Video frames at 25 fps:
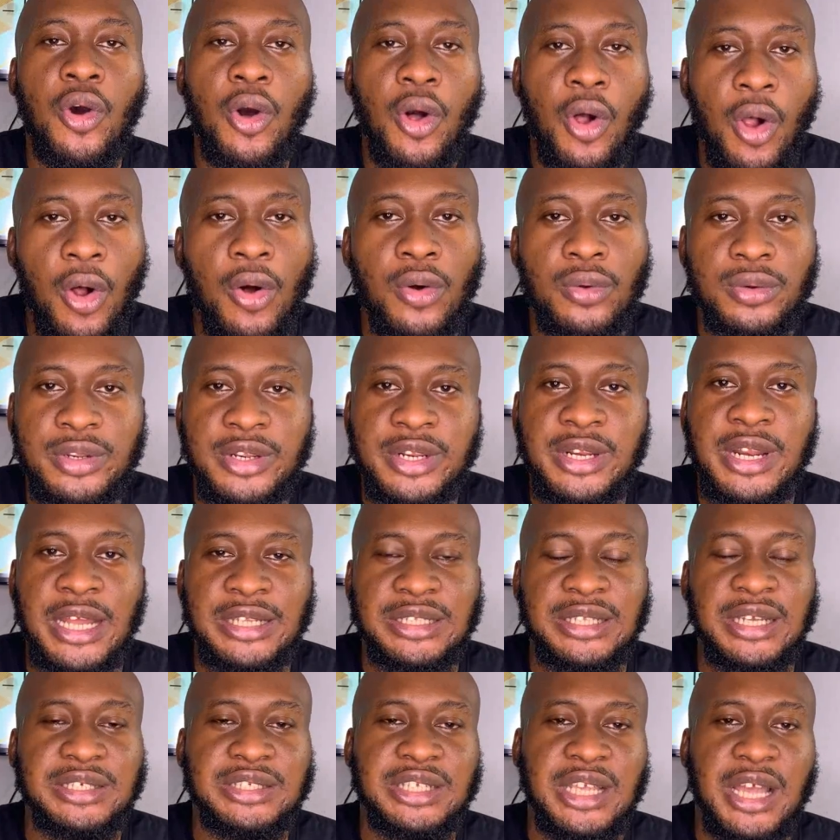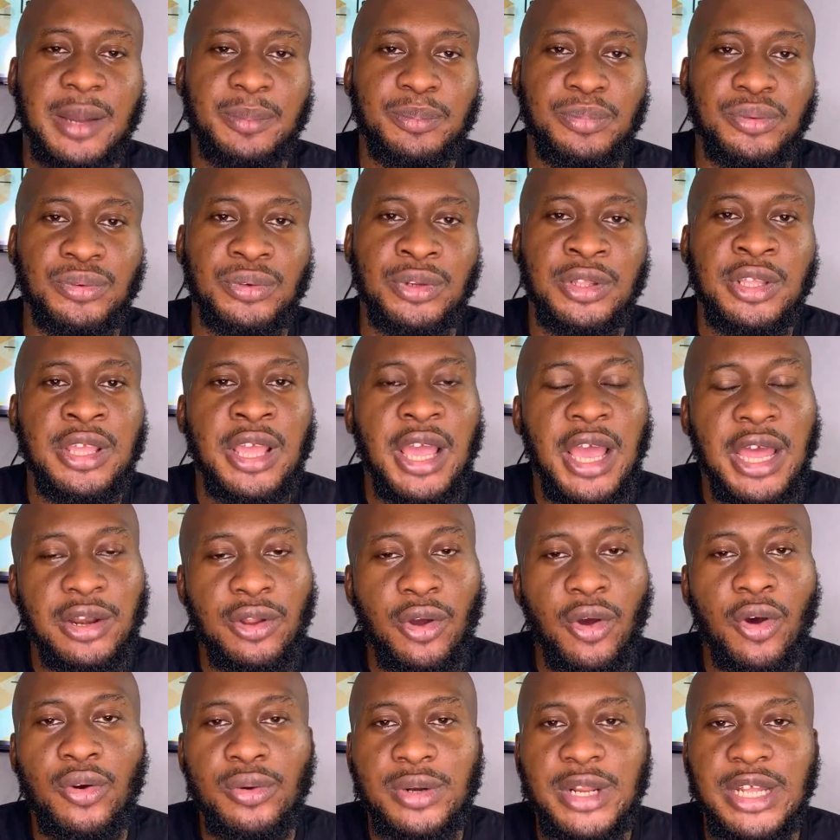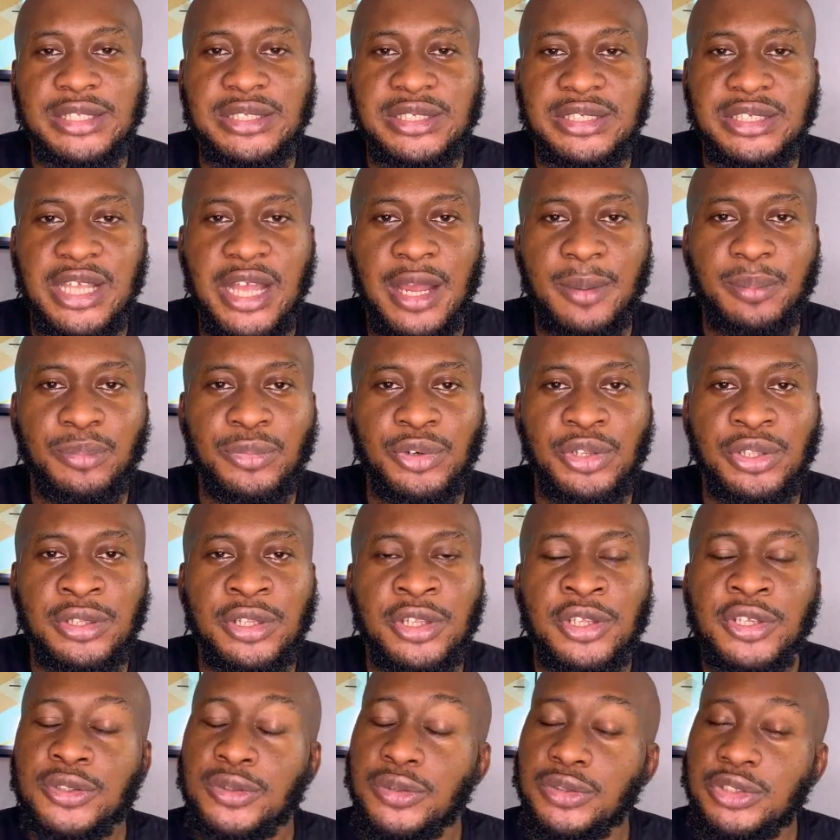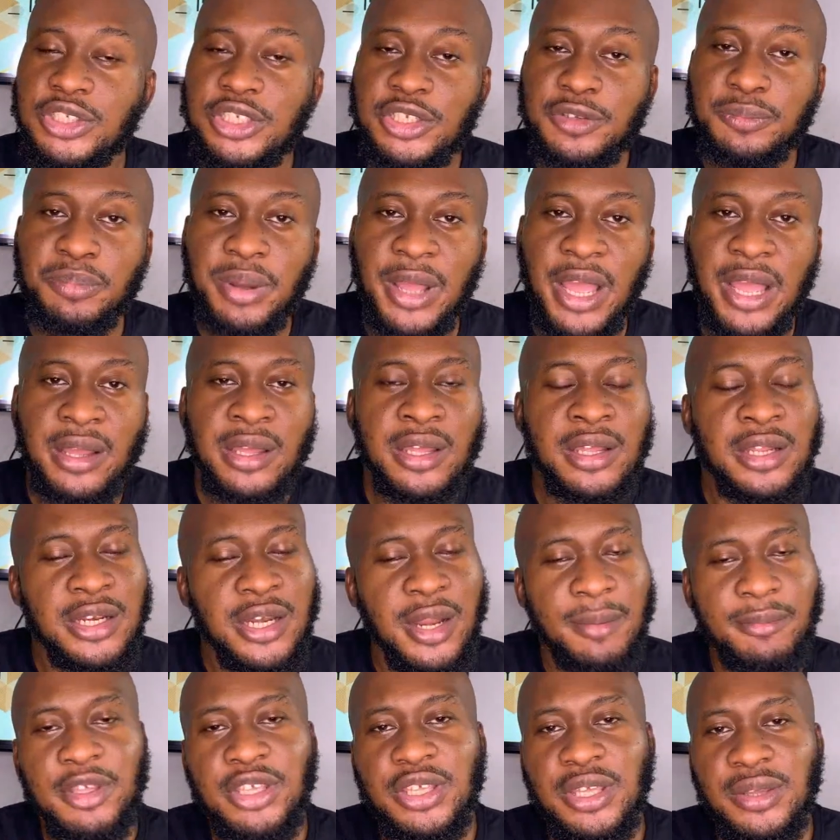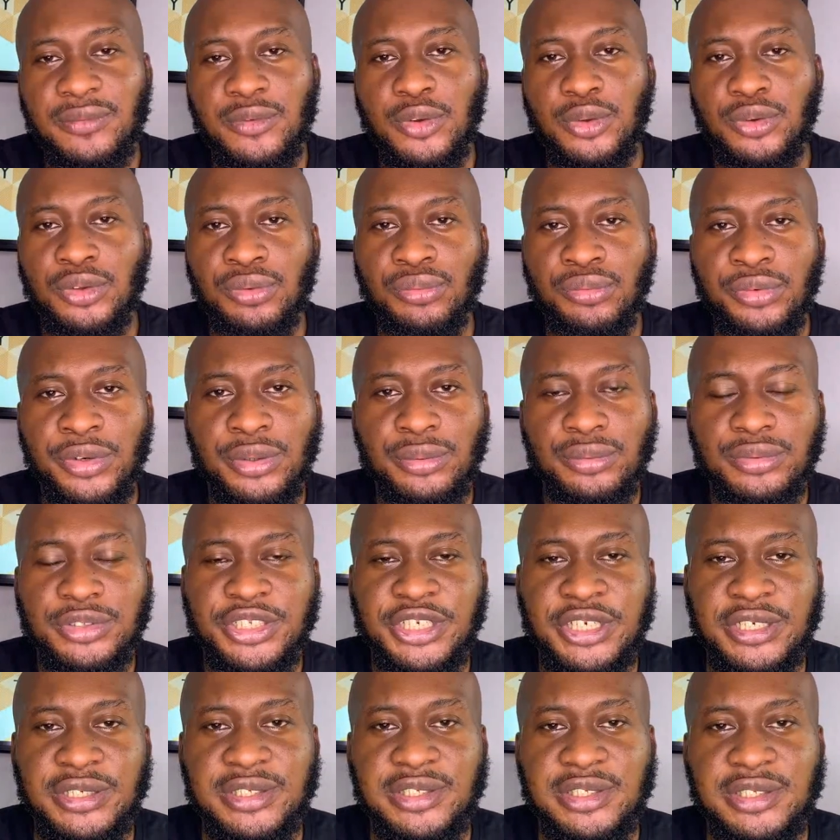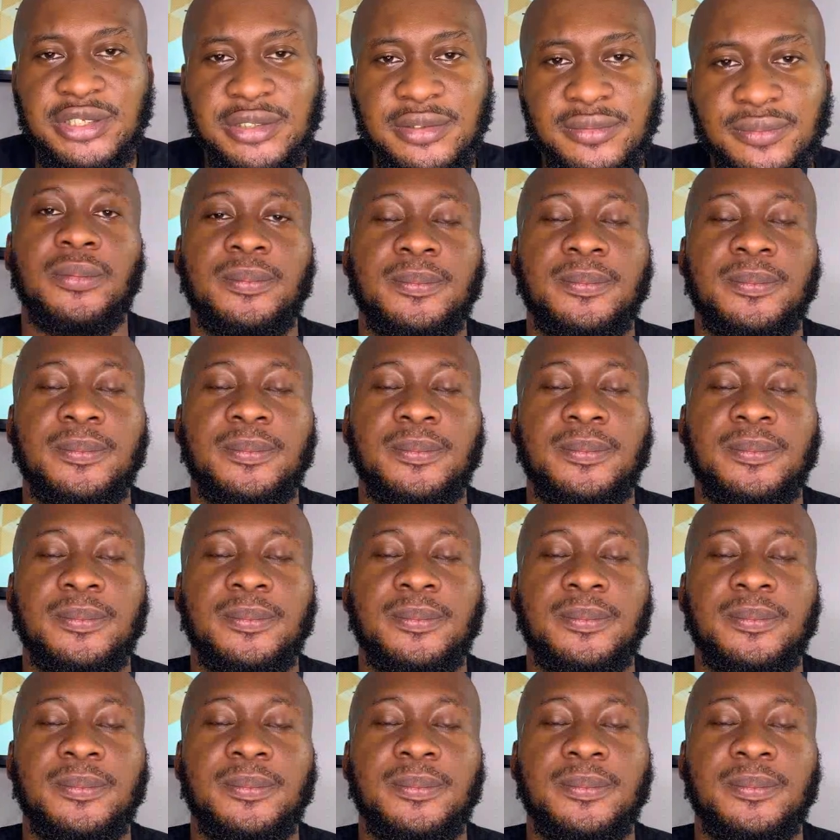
all that has happened and all that is happening. So sit back, let me give you the real gist.